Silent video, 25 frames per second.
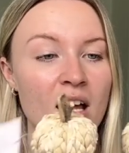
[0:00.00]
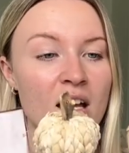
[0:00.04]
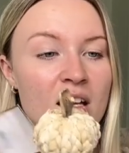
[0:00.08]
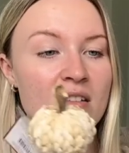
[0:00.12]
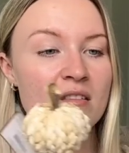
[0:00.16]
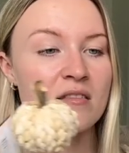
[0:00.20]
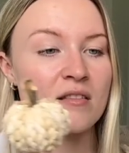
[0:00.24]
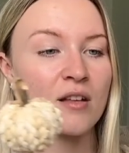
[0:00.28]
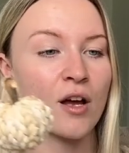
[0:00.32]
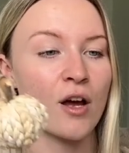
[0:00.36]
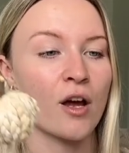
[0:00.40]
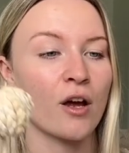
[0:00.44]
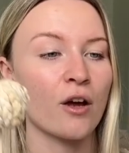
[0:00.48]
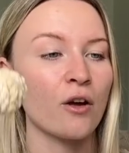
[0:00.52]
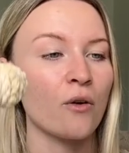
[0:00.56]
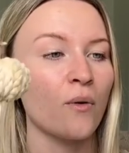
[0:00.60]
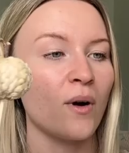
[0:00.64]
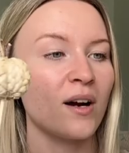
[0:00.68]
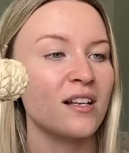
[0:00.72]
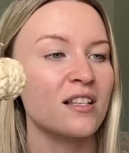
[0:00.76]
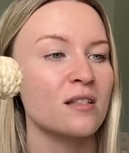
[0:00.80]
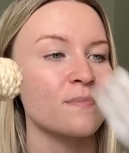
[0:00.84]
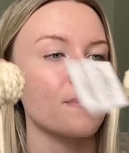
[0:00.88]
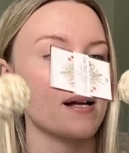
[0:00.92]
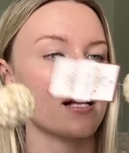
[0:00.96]
So I
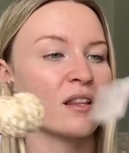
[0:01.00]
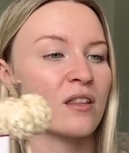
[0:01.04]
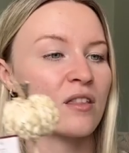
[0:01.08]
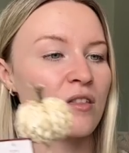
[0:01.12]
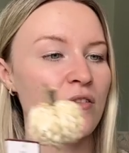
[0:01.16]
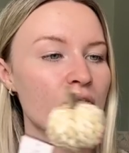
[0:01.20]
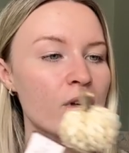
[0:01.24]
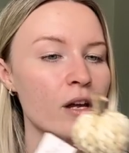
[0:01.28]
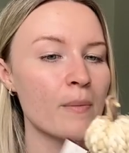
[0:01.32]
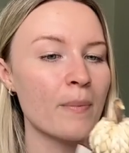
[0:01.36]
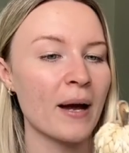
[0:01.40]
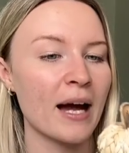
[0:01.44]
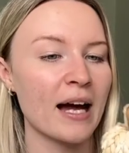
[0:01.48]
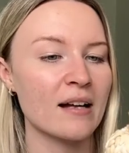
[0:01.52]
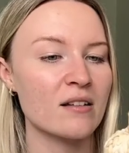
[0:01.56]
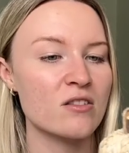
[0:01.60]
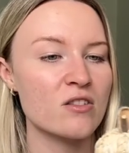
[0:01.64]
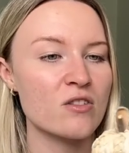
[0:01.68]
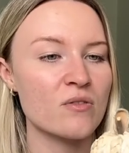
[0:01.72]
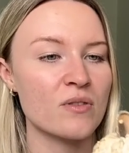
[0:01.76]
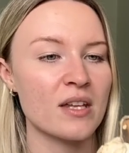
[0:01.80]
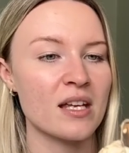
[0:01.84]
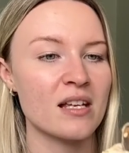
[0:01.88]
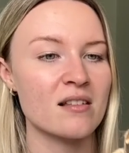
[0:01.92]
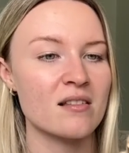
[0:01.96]
spent £3
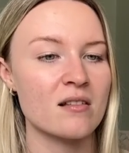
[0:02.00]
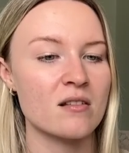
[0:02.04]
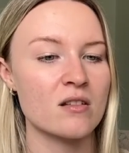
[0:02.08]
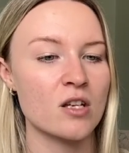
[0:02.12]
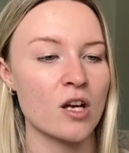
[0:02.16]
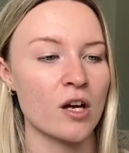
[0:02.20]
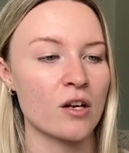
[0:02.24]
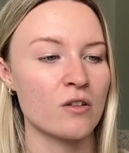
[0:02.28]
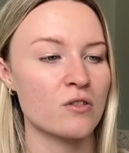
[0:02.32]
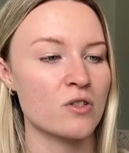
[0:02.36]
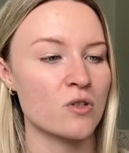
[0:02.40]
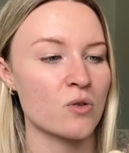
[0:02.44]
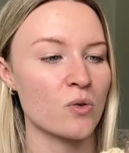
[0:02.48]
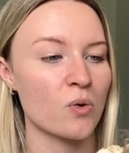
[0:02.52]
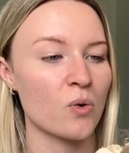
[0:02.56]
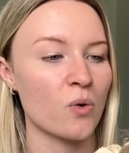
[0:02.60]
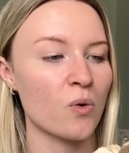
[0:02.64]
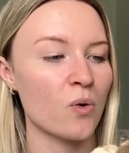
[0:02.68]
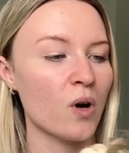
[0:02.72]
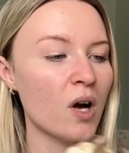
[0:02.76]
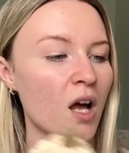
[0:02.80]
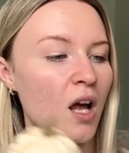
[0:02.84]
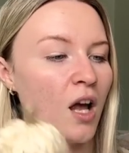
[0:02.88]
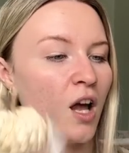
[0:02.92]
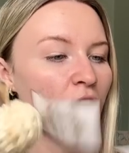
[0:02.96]
on these in
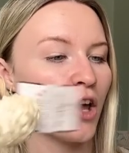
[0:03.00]
total.